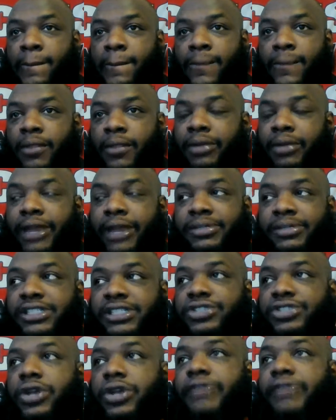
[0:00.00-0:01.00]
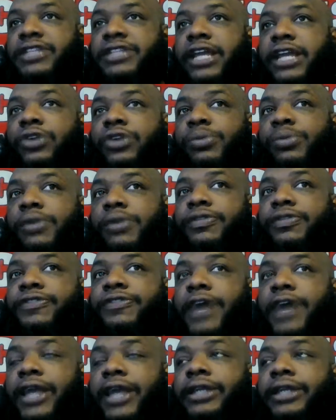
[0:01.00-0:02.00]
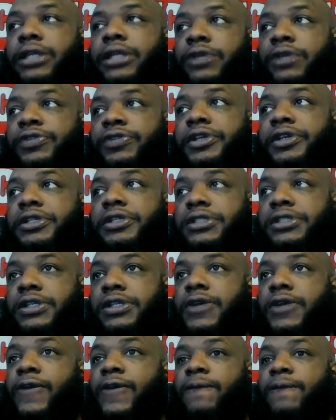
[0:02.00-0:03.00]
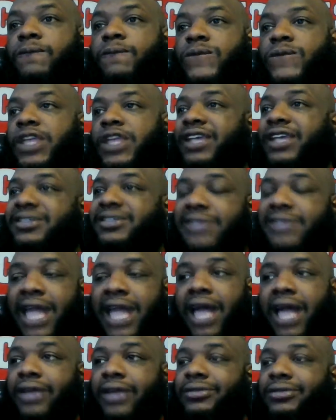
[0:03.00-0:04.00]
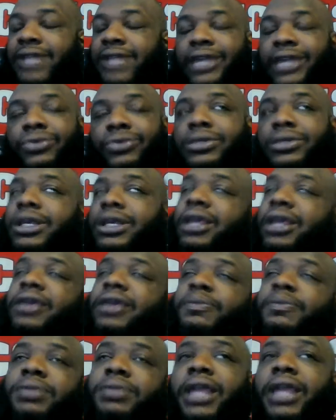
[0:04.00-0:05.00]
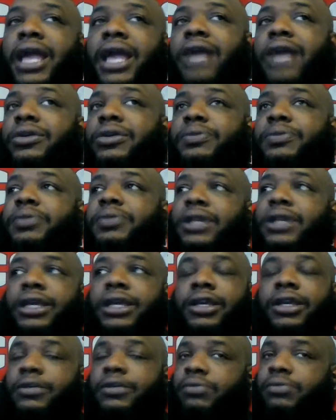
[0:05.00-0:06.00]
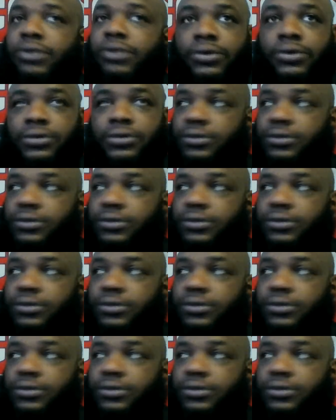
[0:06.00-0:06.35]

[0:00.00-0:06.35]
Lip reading: But I'm just nervous that New Memphis Fire defense. It's not like you can't play how you play, bro.